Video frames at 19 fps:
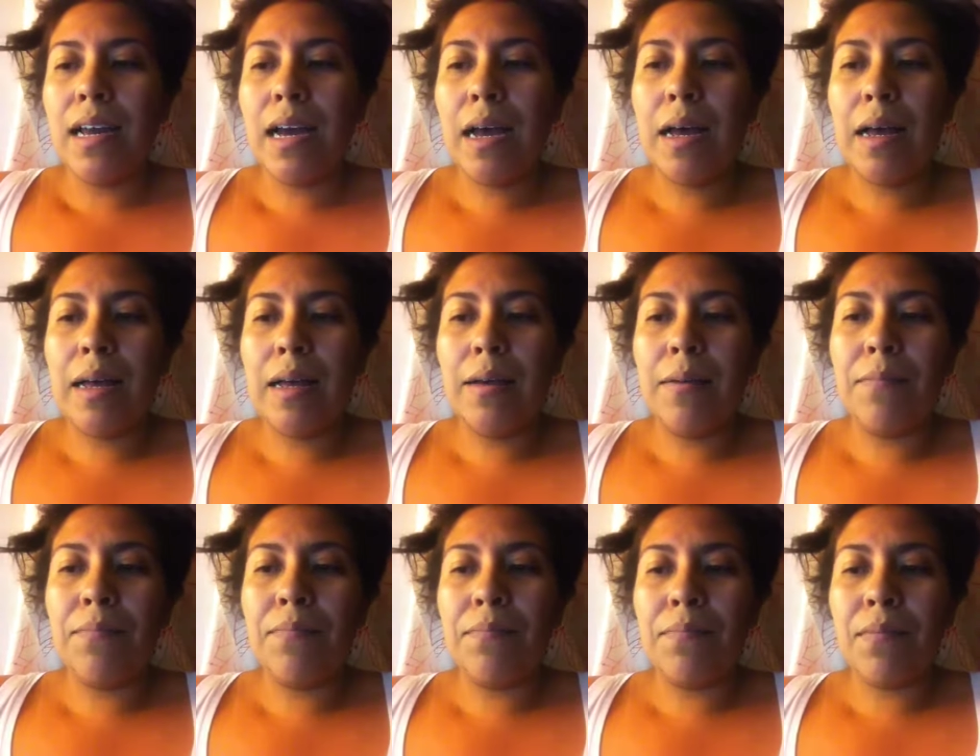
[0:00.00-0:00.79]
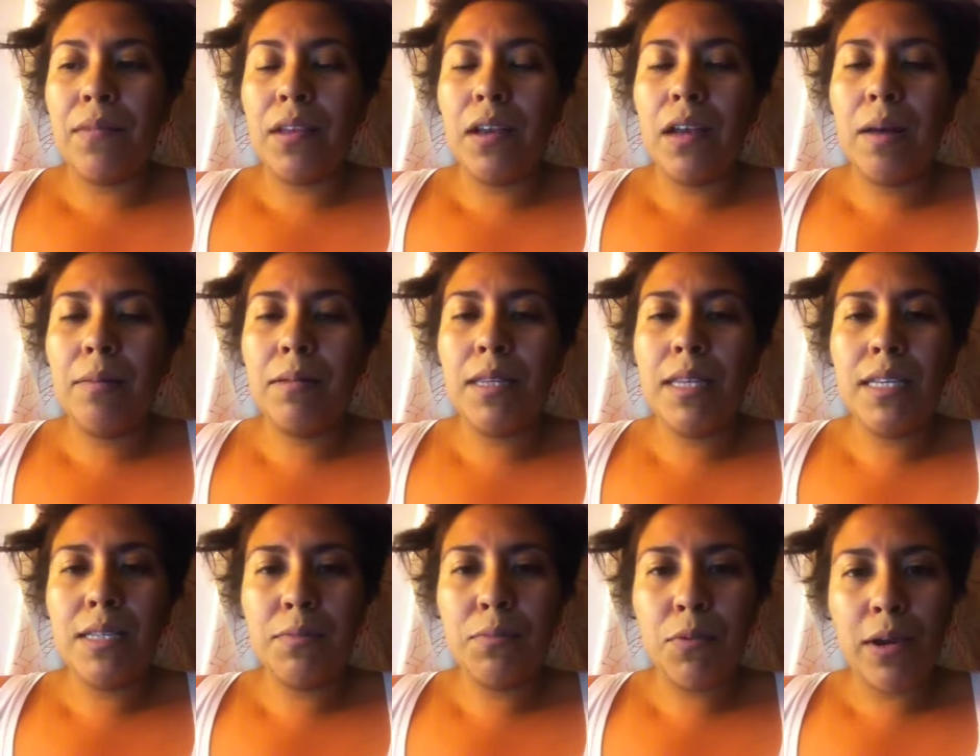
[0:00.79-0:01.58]
Um, up to
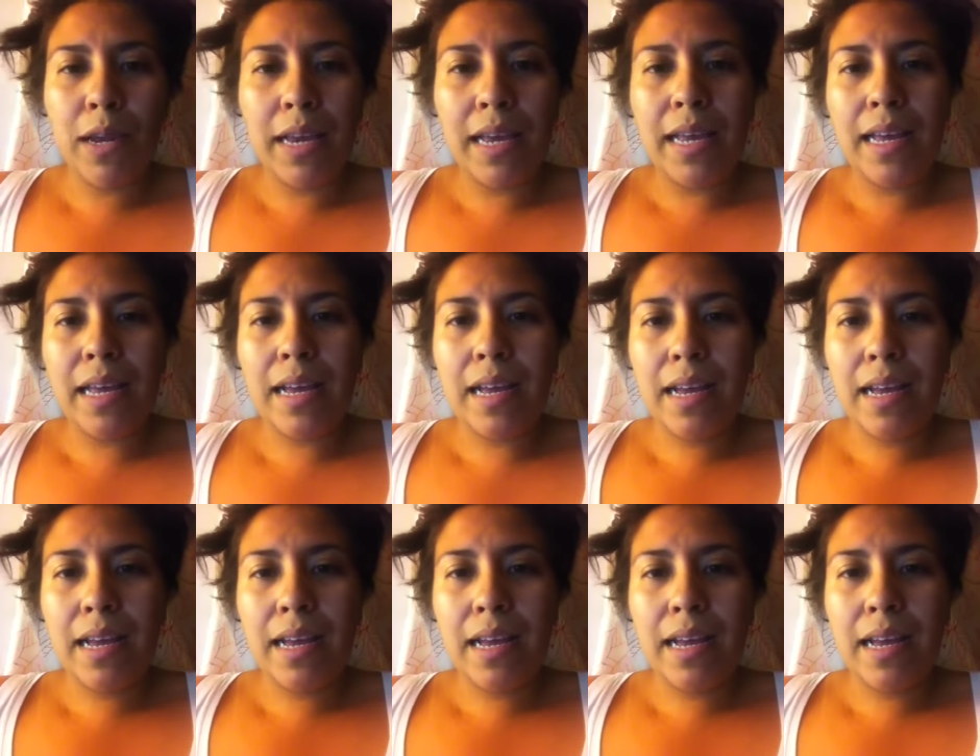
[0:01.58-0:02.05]
this point,